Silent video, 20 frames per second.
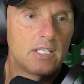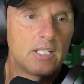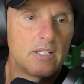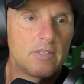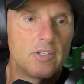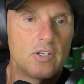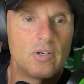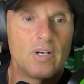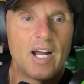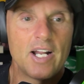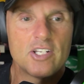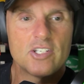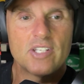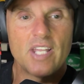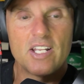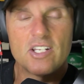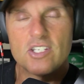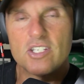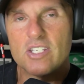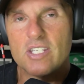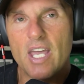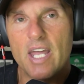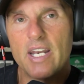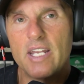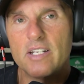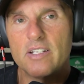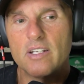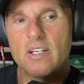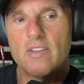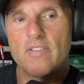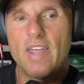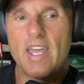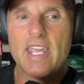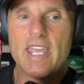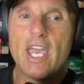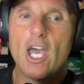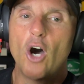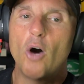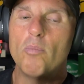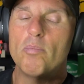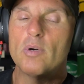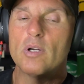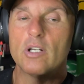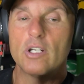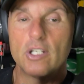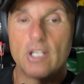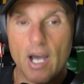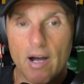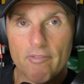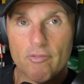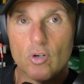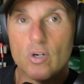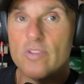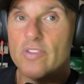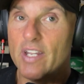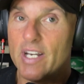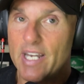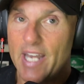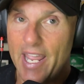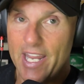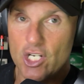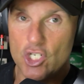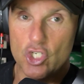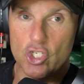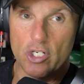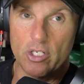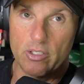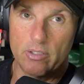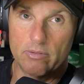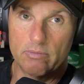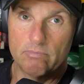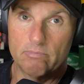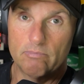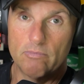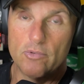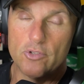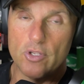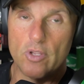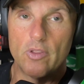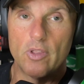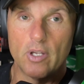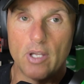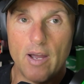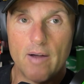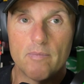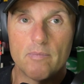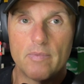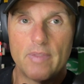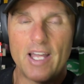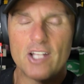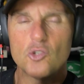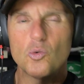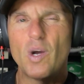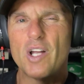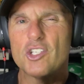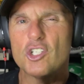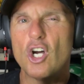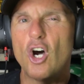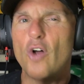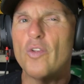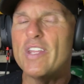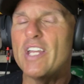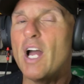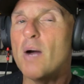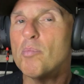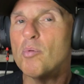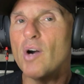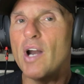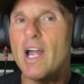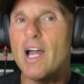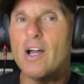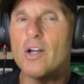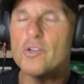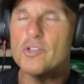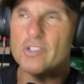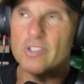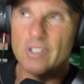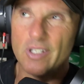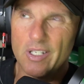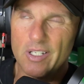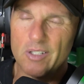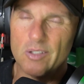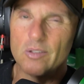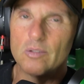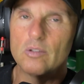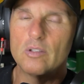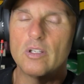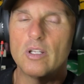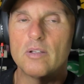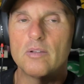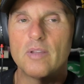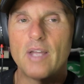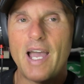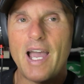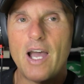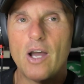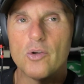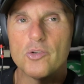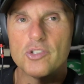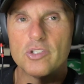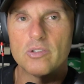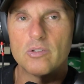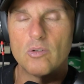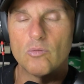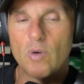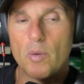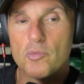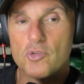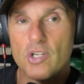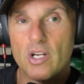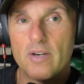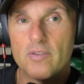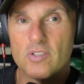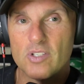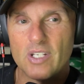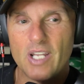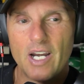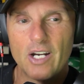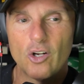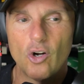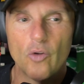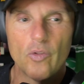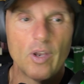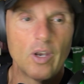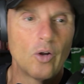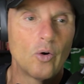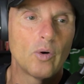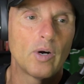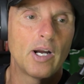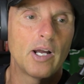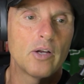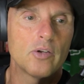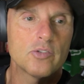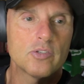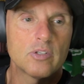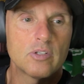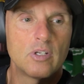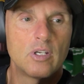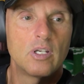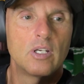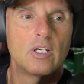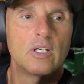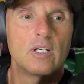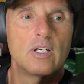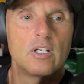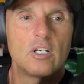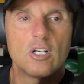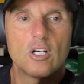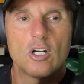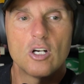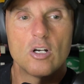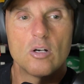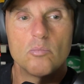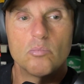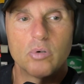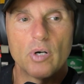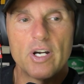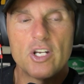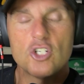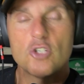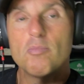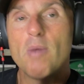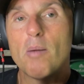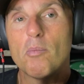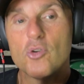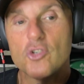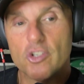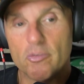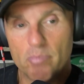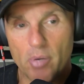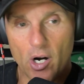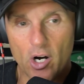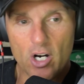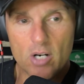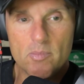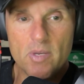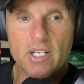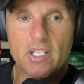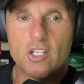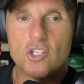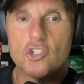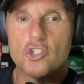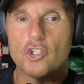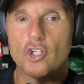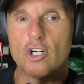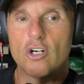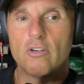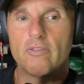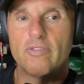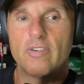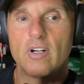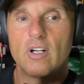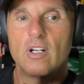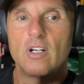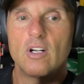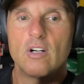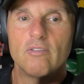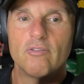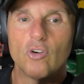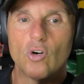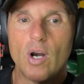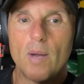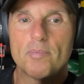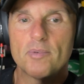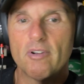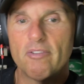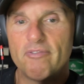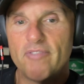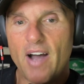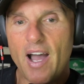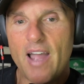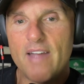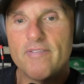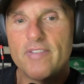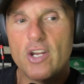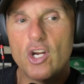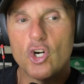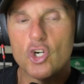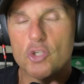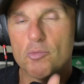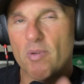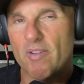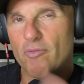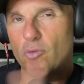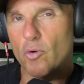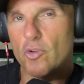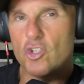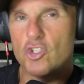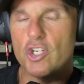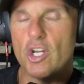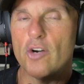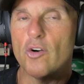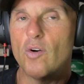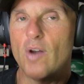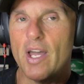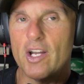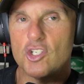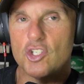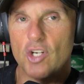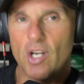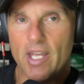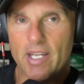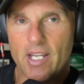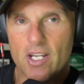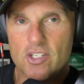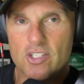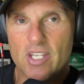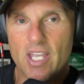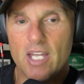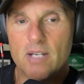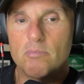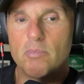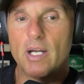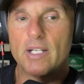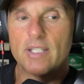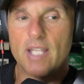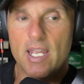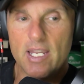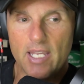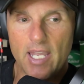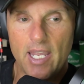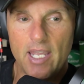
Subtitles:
The United States Senate, they help govern the nation. So that's why it's called the upper house, and the House of Representatives is kind of called the lower house. British members of parliament can serve for up to 5 years before the general election, like I said, but they